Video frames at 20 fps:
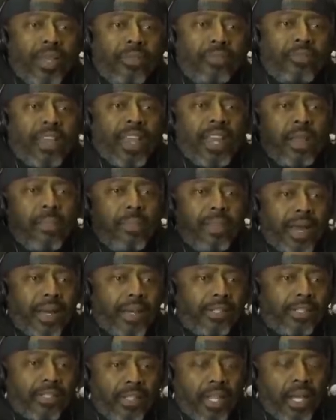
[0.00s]
If anybody
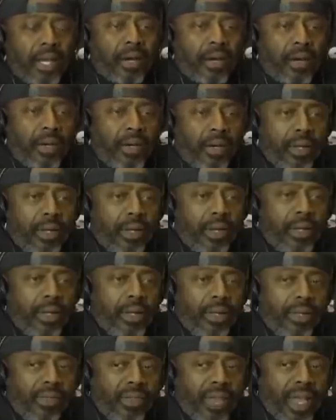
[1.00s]
is there,
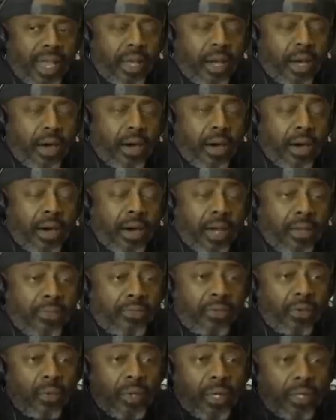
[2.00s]
they are
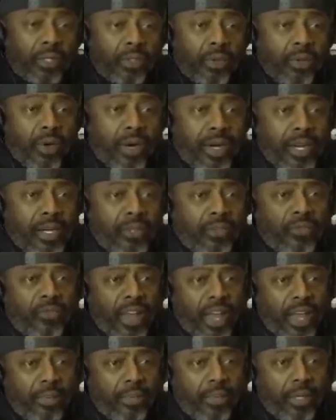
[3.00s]
influential and it's
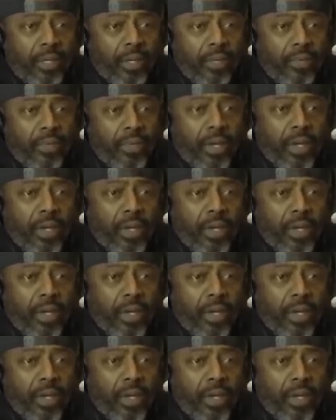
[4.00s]
family.